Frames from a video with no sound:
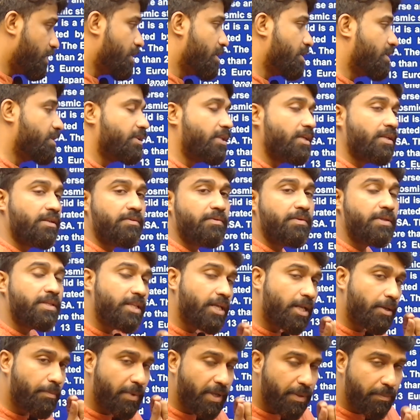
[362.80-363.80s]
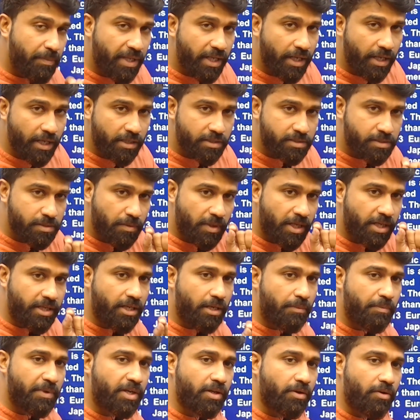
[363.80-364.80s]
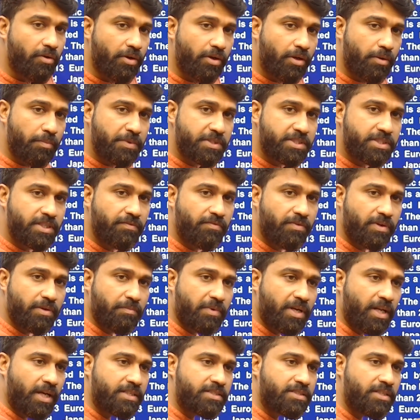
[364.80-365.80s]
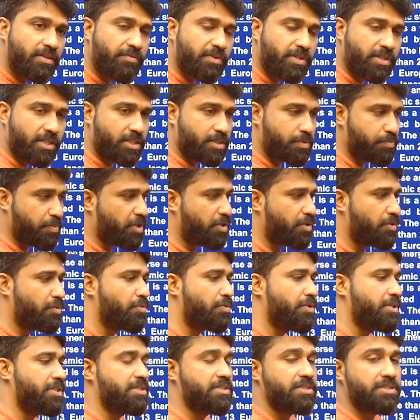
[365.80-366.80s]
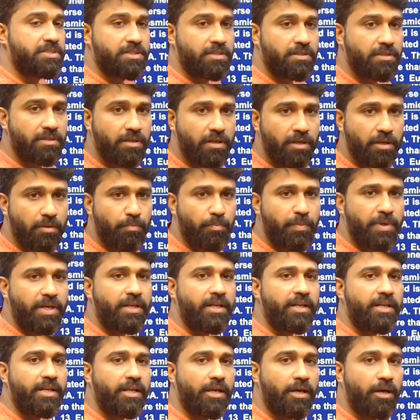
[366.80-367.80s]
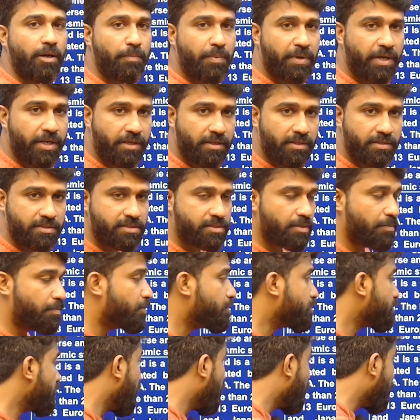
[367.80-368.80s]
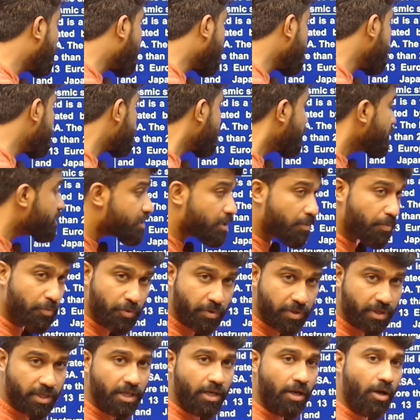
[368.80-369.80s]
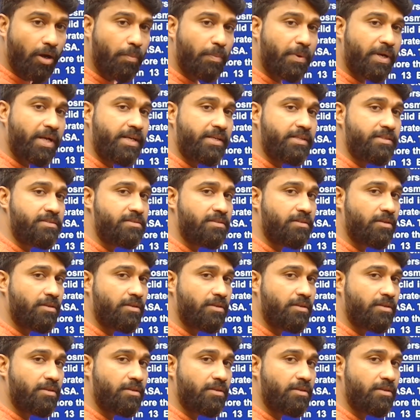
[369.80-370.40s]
there may be a little bit contribution from NASA with respect to research and development, any operational support, operators and